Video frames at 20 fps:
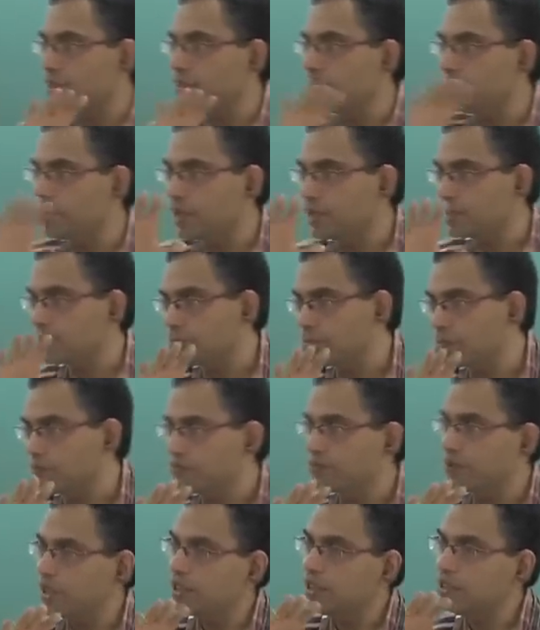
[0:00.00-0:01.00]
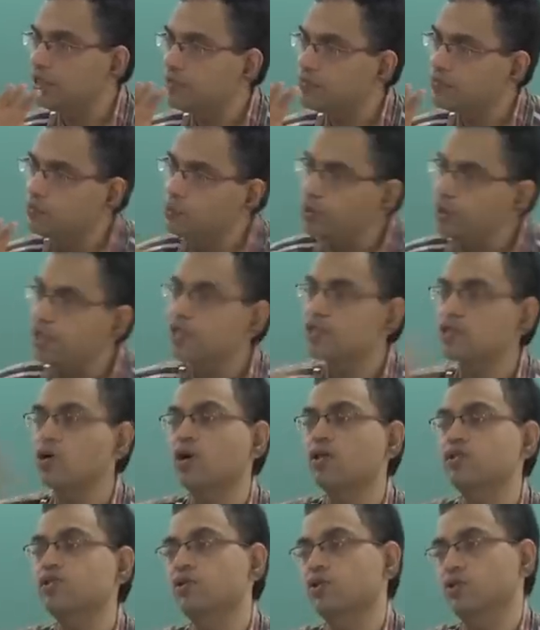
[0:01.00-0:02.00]
temperature profile in the fluid is
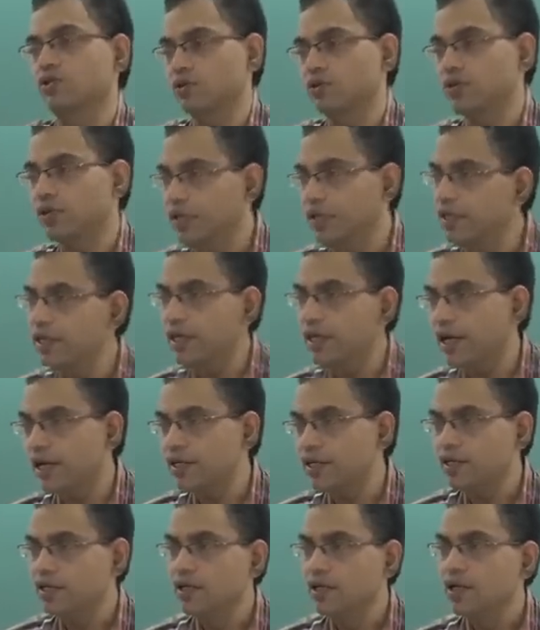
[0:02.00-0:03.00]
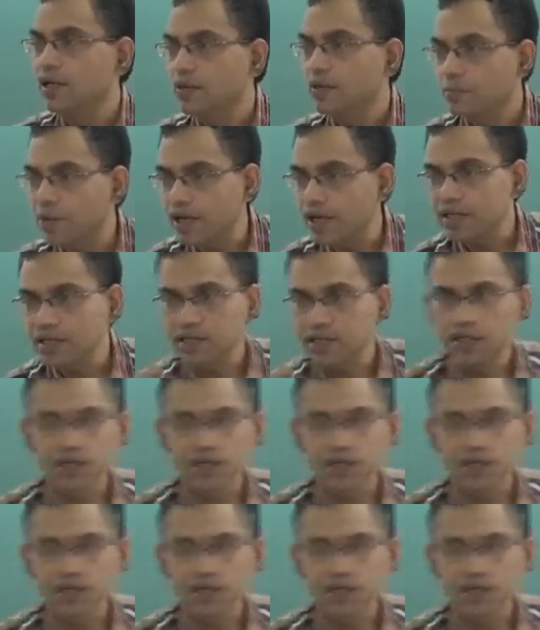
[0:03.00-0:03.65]
also linear, but